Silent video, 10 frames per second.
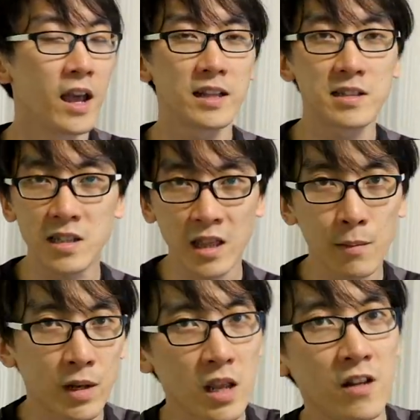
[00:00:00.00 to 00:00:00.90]
and send
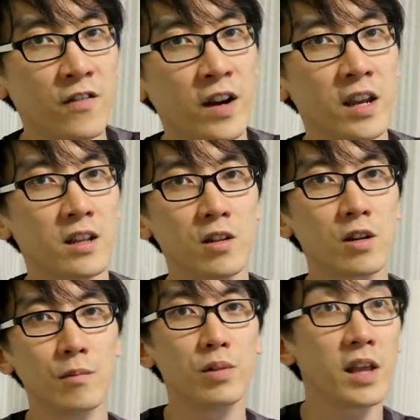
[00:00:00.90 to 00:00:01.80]
them an invite, and you
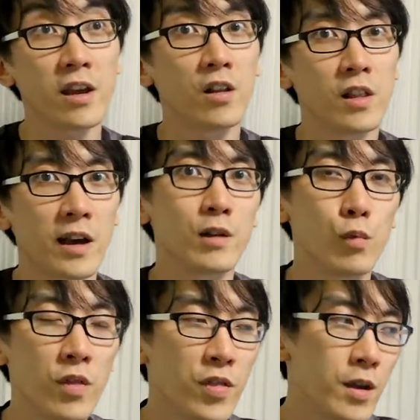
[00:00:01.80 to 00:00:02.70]
can play online
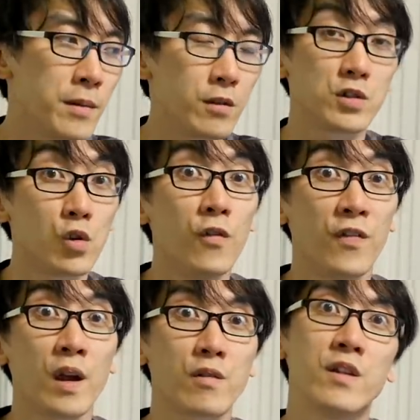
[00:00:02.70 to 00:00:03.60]
with them, and it was all
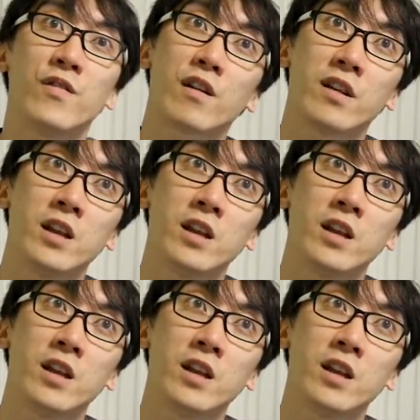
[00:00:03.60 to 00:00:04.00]
very, very